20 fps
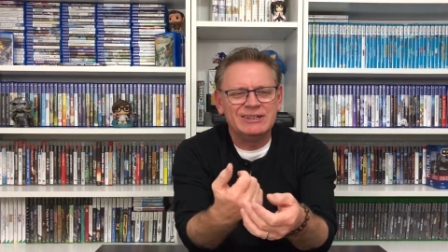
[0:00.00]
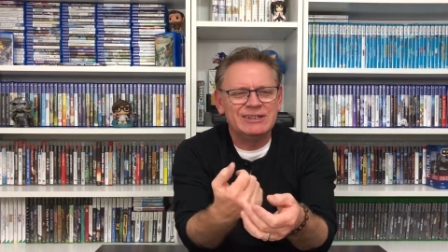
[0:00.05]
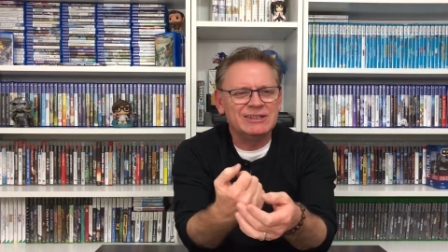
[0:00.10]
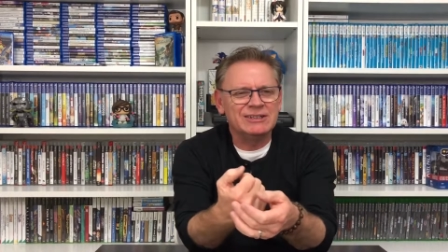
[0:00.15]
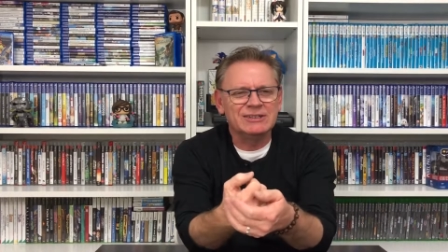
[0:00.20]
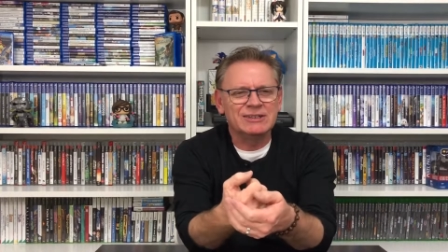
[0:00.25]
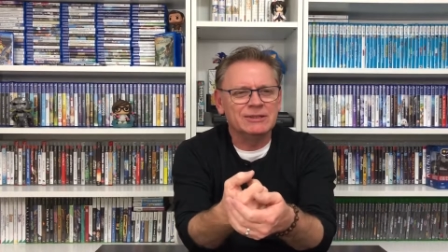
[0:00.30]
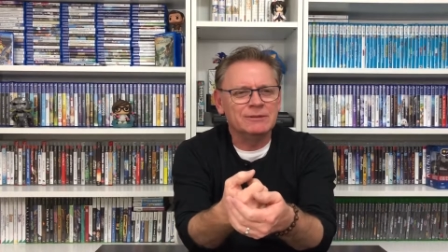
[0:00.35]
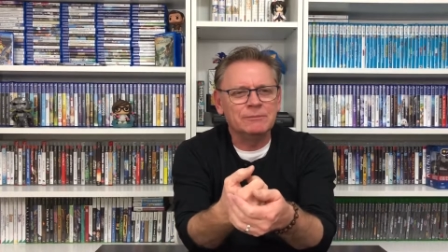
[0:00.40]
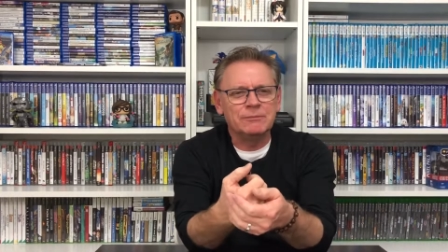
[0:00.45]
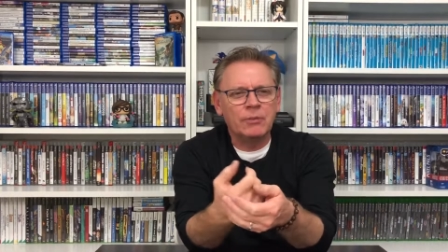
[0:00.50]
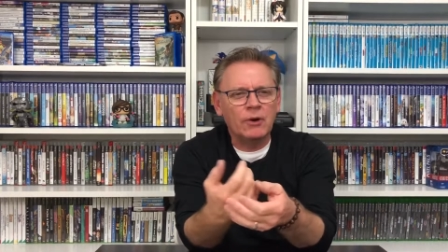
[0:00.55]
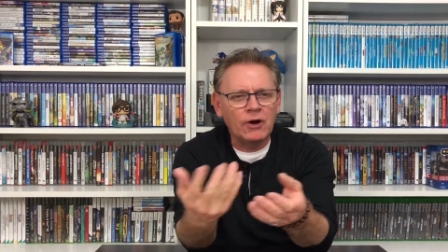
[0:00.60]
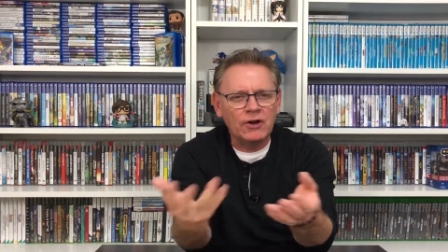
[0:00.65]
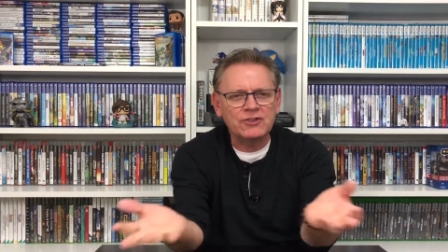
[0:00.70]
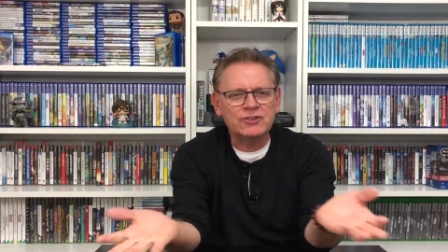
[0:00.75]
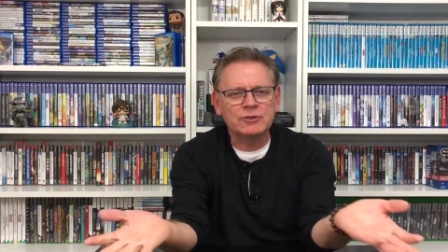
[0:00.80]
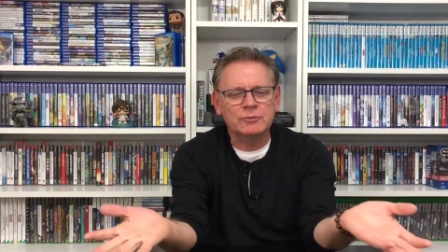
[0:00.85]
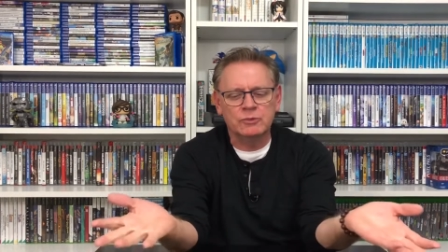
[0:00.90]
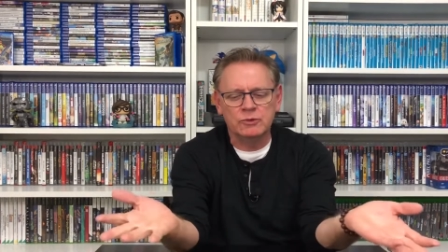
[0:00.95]
it's
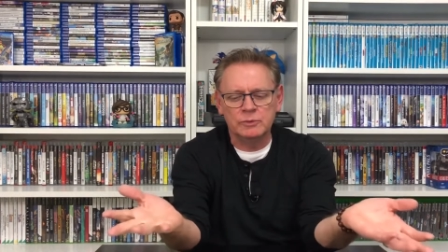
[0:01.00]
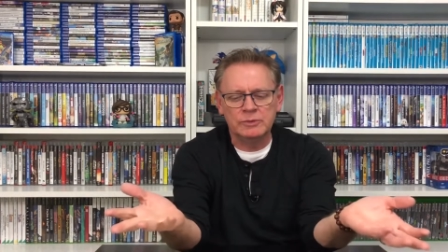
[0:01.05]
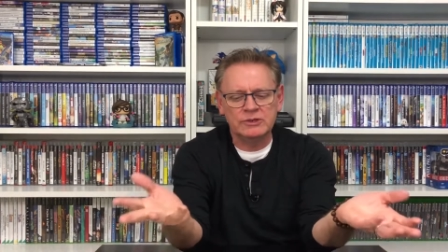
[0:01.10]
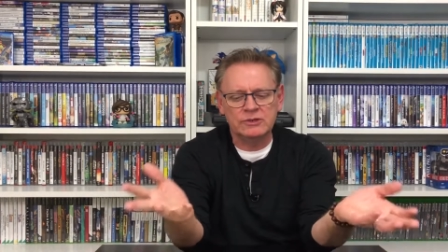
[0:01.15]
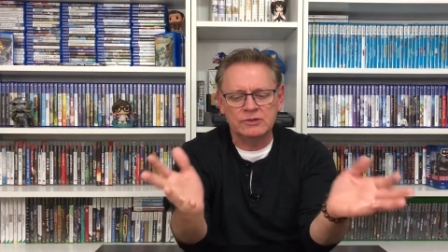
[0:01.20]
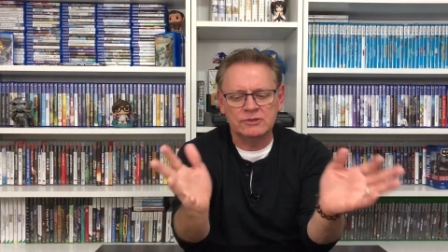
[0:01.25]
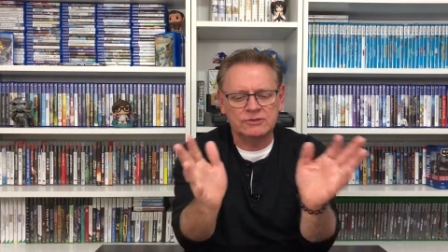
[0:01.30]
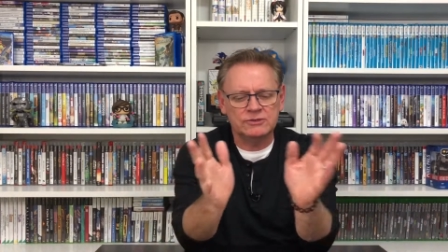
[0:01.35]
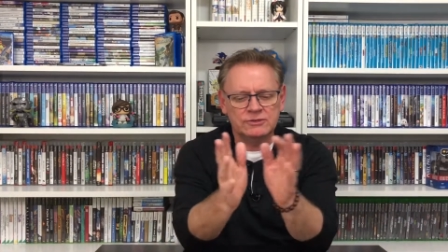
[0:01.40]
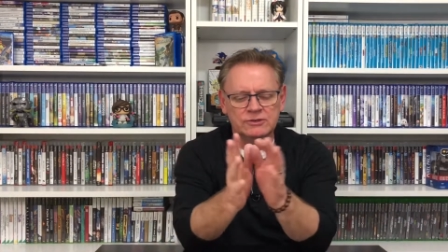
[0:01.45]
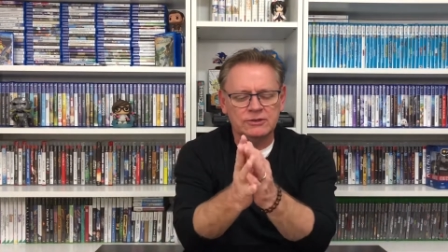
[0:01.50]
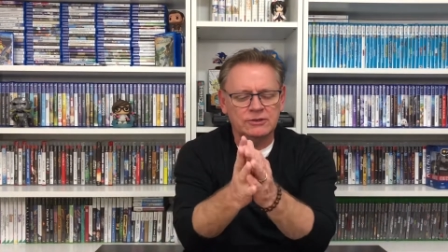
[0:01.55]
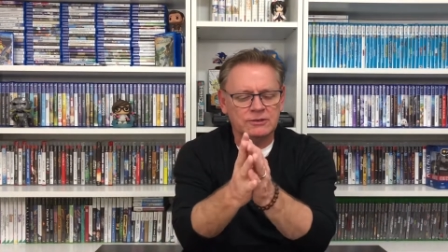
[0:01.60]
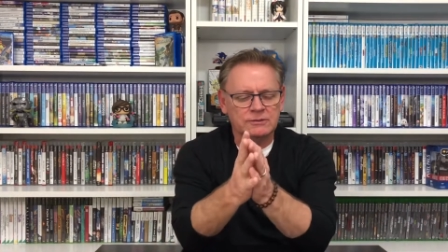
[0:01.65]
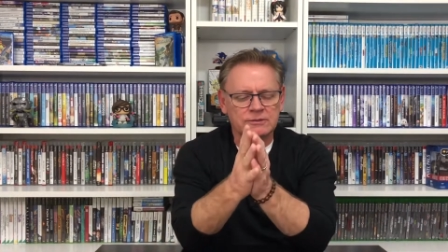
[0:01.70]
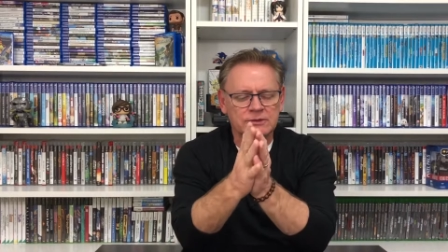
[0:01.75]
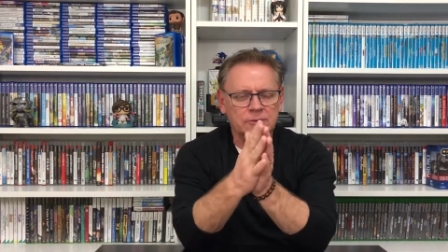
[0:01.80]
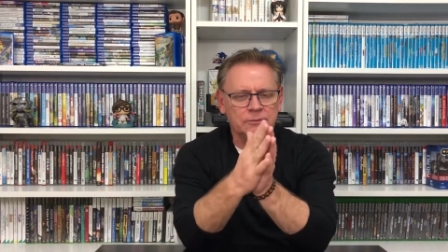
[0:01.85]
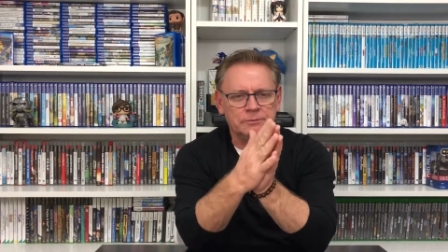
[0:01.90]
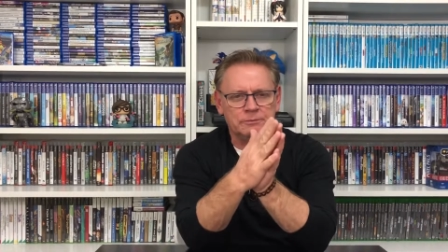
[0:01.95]
impossible, because you
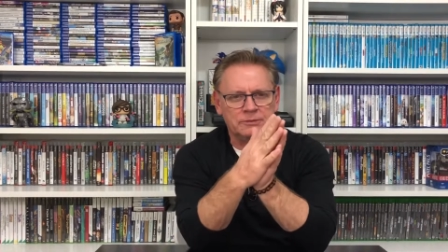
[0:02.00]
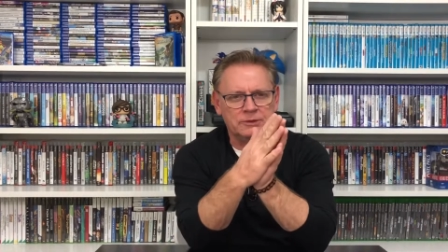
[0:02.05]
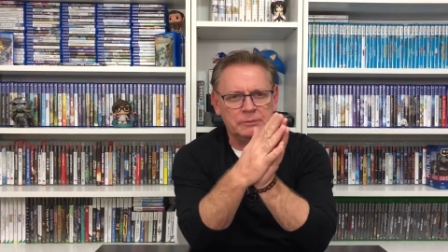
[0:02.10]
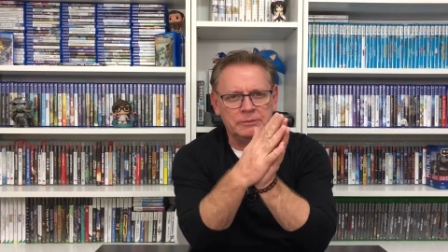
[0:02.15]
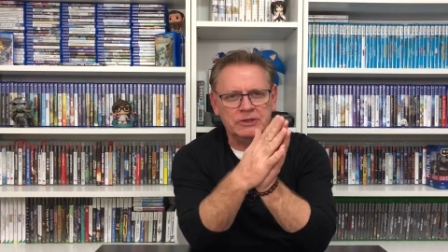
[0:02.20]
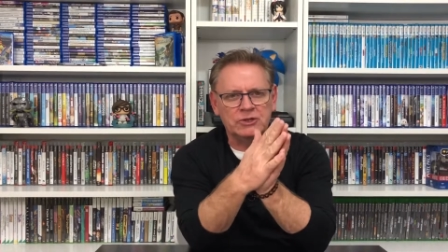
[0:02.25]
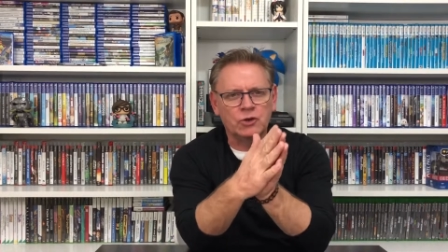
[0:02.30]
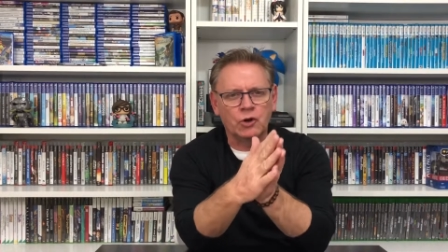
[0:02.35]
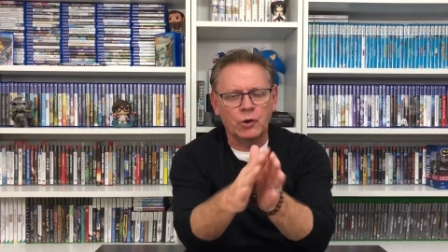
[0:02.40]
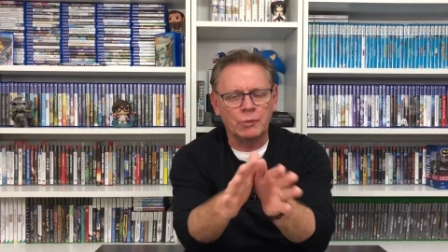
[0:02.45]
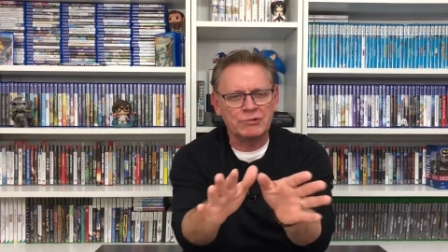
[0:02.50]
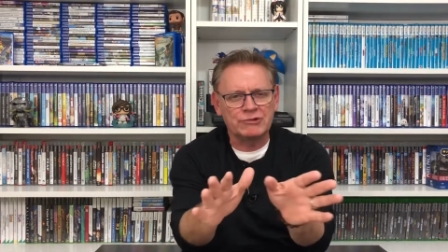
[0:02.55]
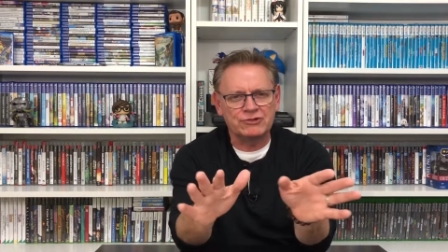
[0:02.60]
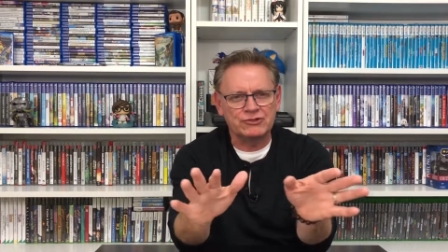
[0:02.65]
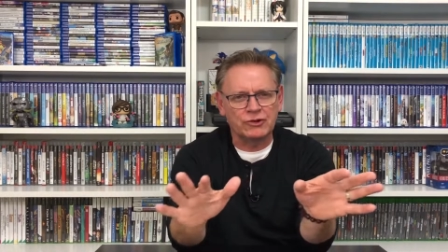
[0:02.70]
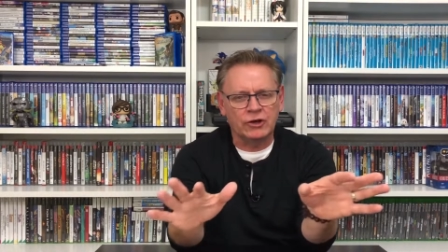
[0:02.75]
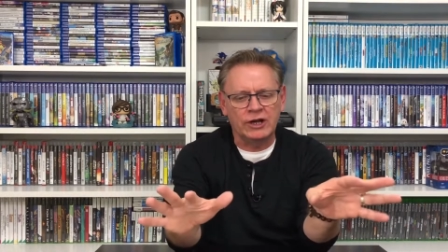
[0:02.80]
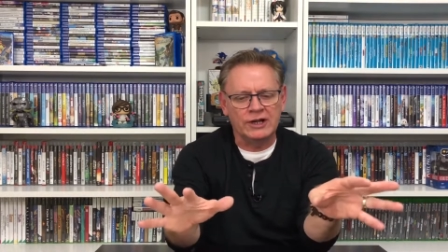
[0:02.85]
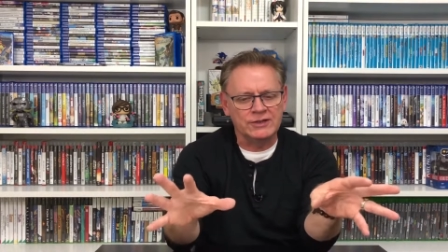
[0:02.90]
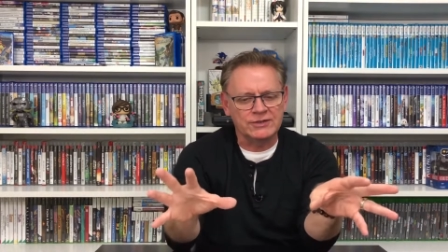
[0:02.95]
got the big
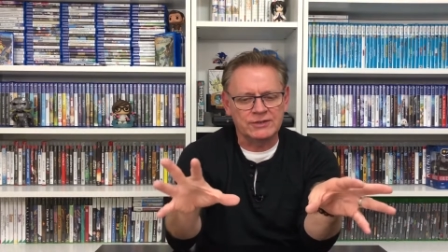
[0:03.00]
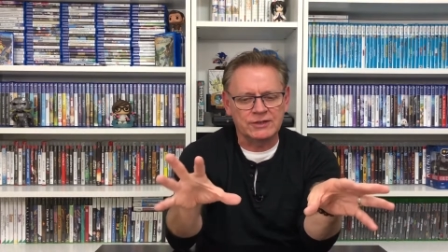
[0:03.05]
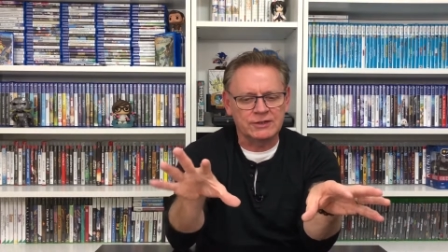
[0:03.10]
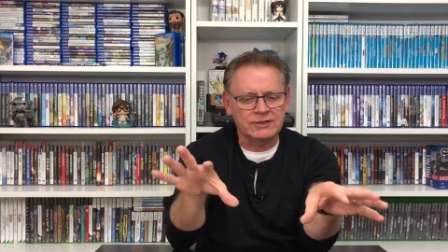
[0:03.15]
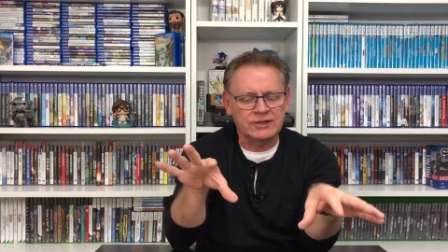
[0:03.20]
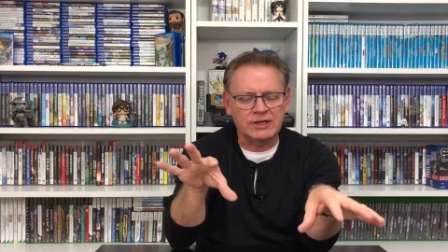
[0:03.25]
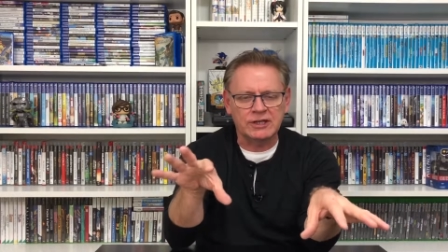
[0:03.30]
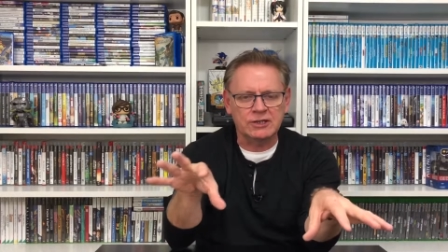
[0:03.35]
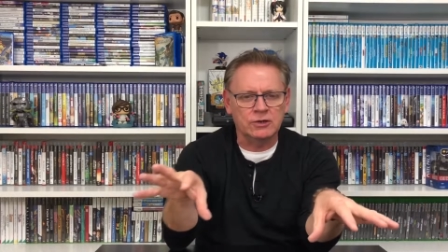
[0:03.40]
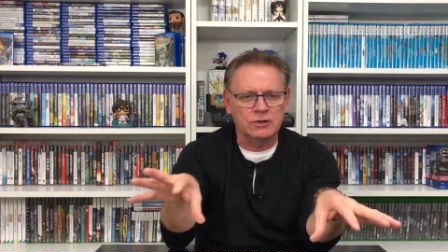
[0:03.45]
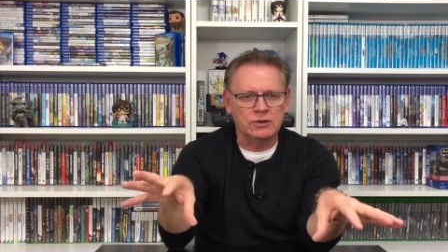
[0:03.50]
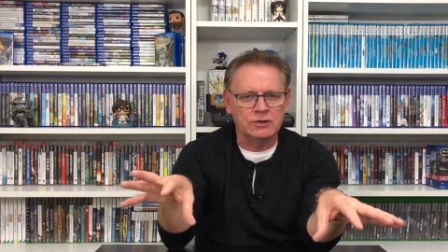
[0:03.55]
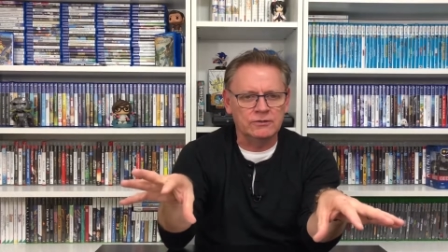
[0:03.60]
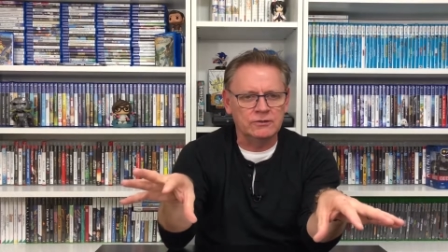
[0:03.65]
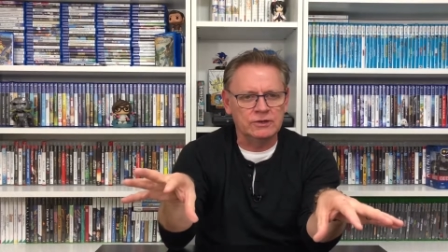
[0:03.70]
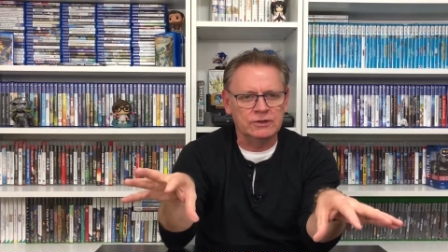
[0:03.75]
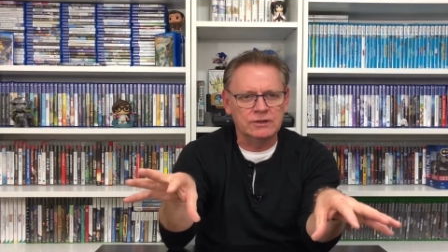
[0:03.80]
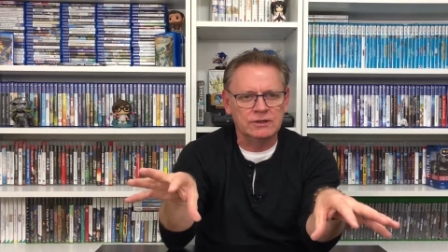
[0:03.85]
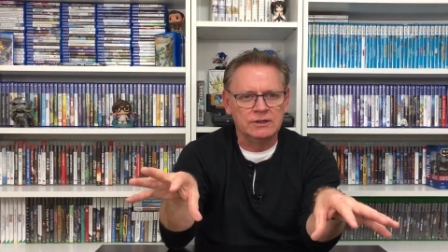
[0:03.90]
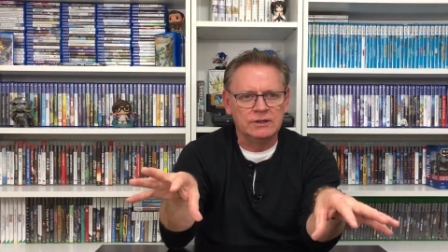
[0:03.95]
corporate giants that take
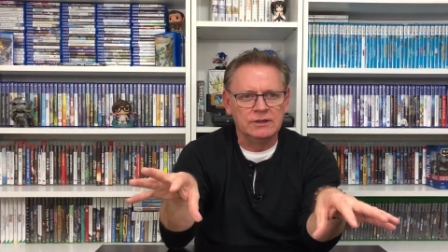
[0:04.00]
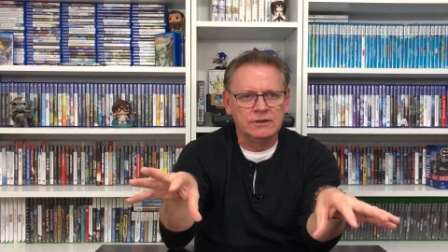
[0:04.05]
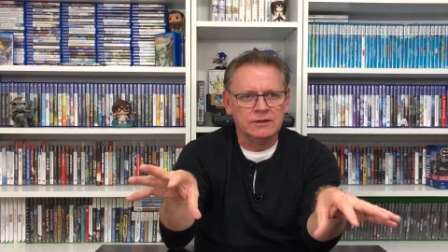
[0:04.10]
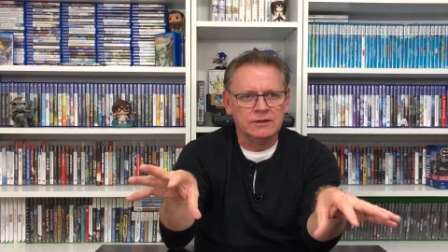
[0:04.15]
over